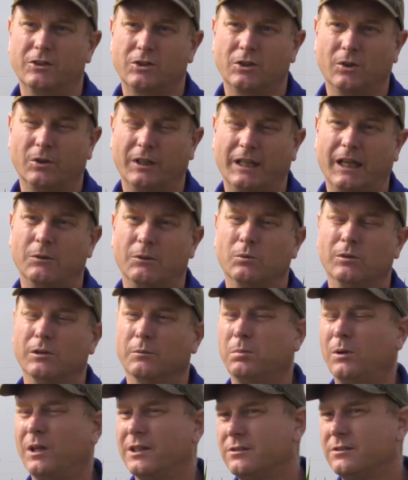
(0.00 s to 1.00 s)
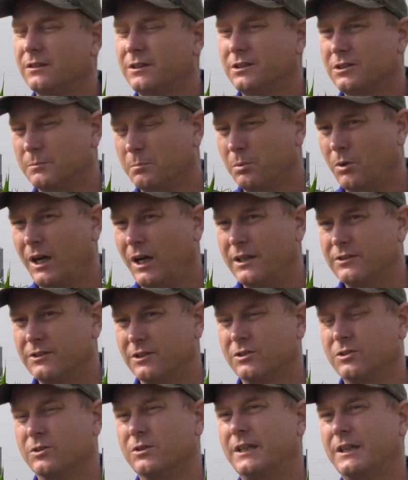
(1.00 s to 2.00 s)
so again, we were pleasantly surprised
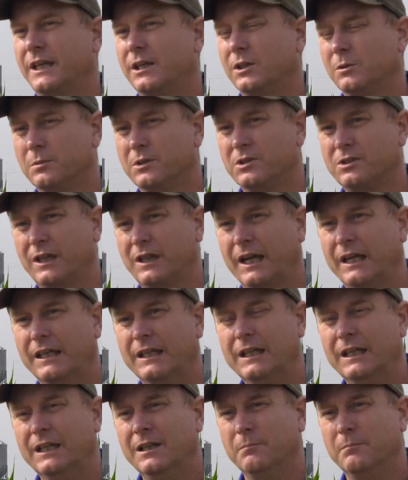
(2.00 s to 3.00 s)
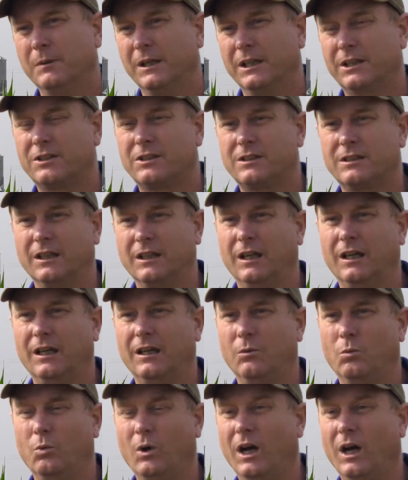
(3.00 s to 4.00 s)
that Surtain herbicide mixed
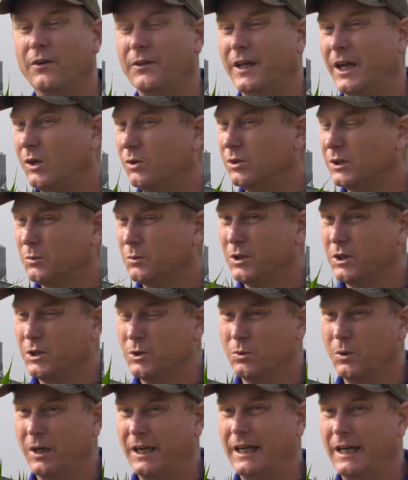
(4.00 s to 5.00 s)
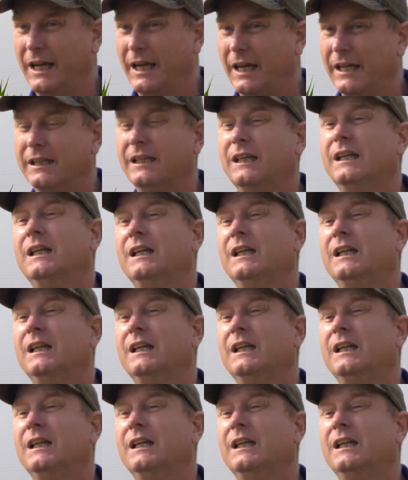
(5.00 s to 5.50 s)
well, not only with UAN,